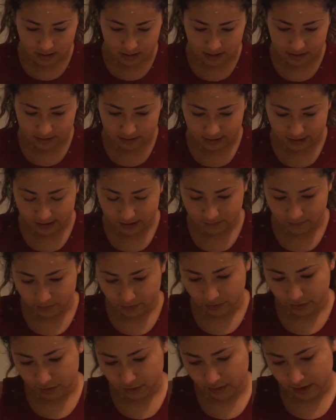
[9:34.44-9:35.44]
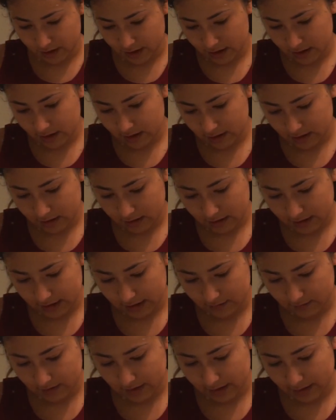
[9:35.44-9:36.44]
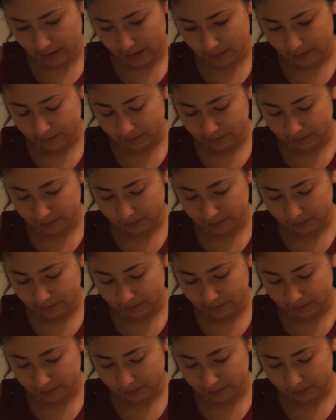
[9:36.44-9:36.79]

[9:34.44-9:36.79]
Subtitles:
is kind of thick, kind of like